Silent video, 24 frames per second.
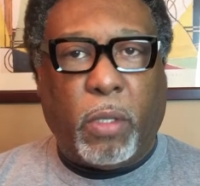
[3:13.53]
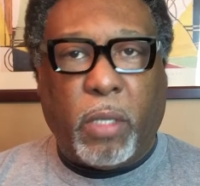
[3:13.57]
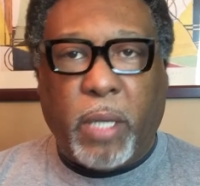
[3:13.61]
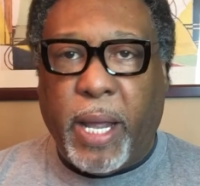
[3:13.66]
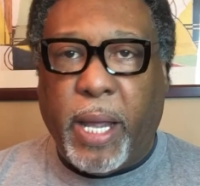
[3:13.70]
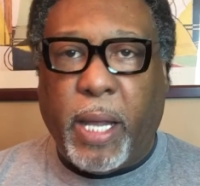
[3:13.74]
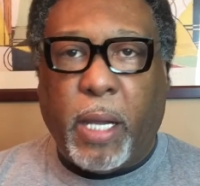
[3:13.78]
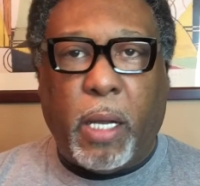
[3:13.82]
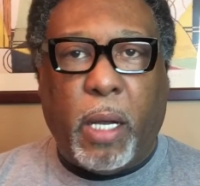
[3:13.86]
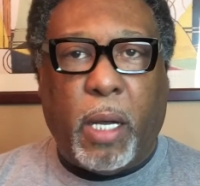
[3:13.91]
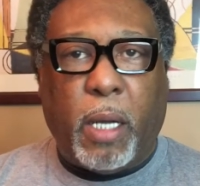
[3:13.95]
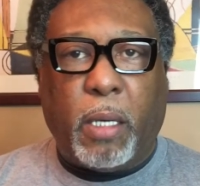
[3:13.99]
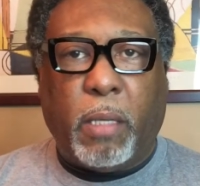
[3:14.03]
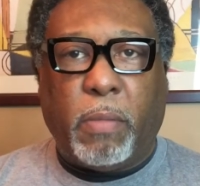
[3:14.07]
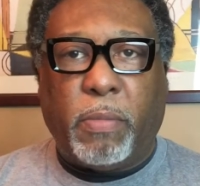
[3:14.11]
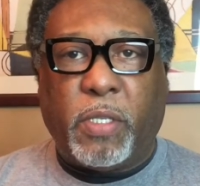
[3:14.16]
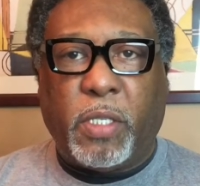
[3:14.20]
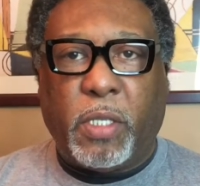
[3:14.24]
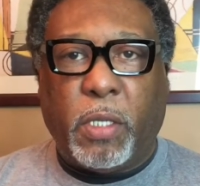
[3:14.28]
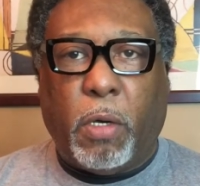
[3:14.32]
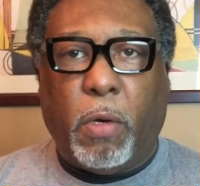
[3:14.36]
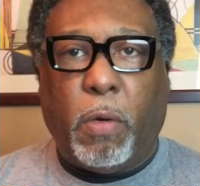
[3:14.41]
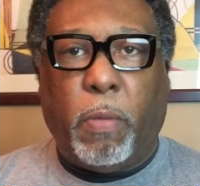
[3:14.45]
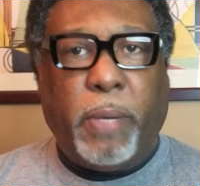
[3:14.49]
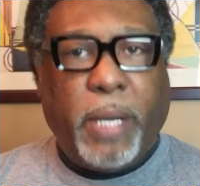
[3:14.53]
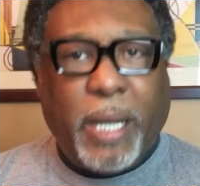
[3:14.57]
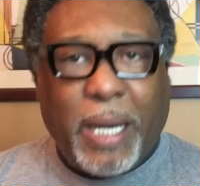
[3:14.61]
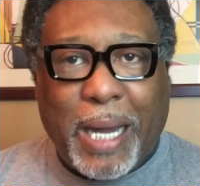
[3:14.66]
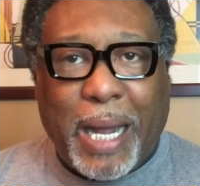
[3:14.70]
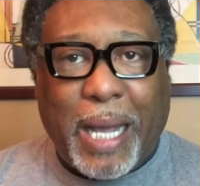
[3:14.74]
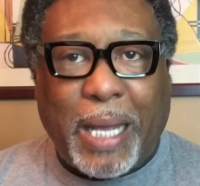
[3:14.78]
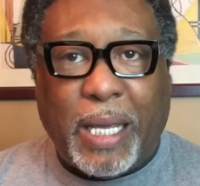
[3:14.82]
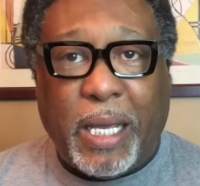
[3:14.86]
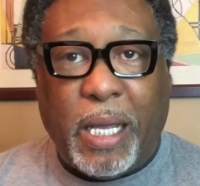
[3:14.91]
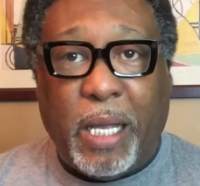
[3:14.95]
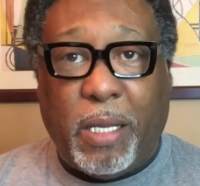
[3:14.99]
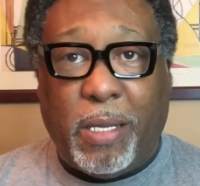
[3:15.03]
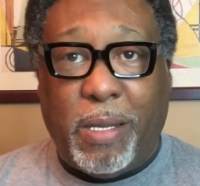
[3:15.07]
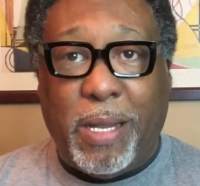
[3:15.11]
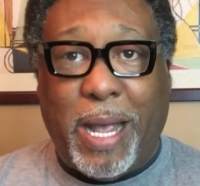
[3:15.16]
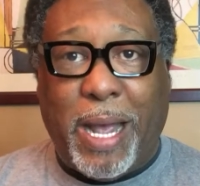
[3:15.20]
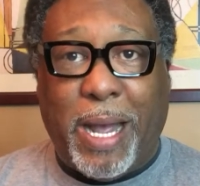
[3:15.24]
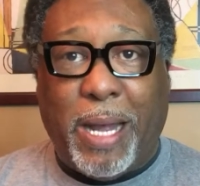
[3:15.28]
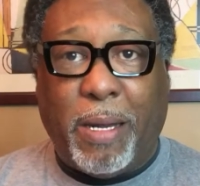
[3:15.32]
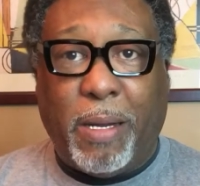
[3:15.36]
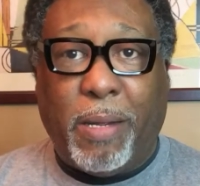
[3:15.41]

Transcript: thank God I'm sober. And I get that.